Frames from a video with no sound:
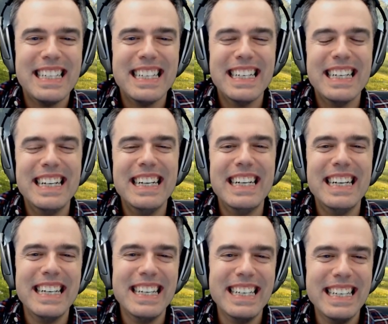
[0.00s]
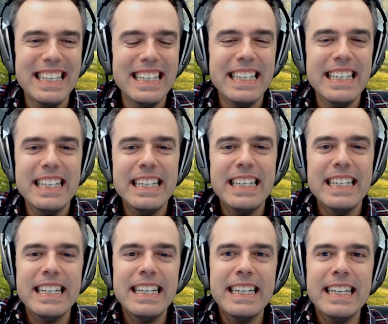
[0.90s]

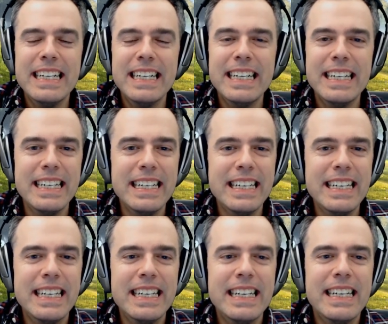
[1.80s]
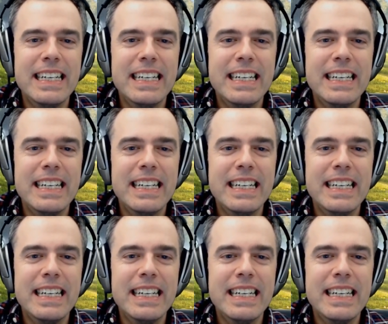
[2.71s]
(not speaking)